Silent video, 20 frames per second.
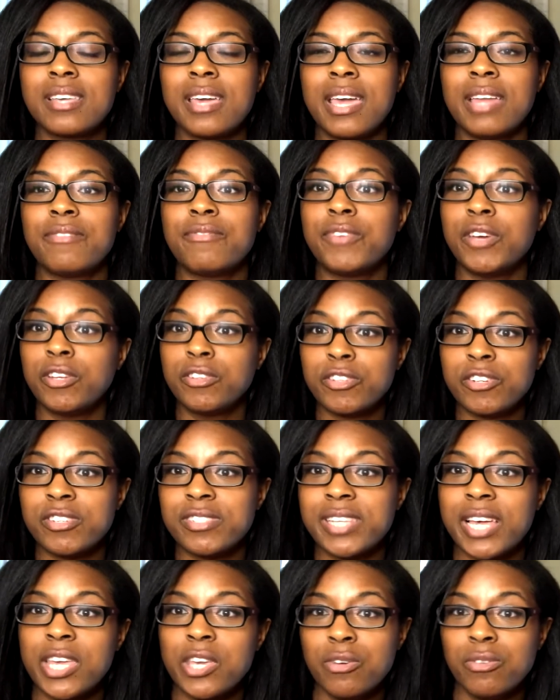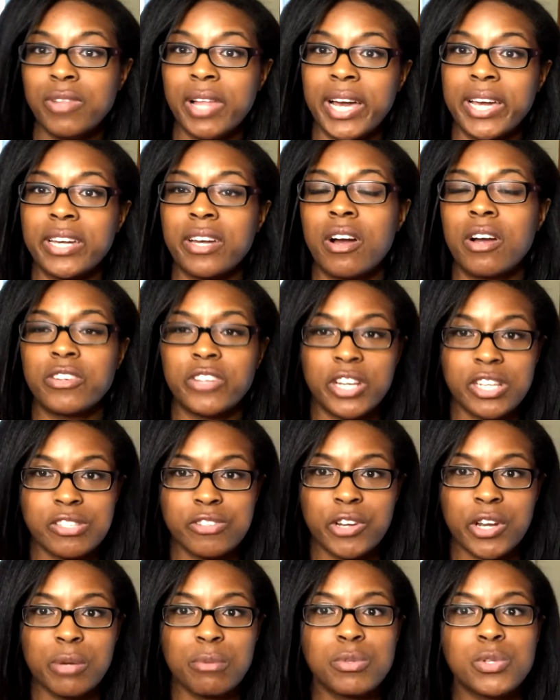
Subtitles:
and filters that you like on your Instagram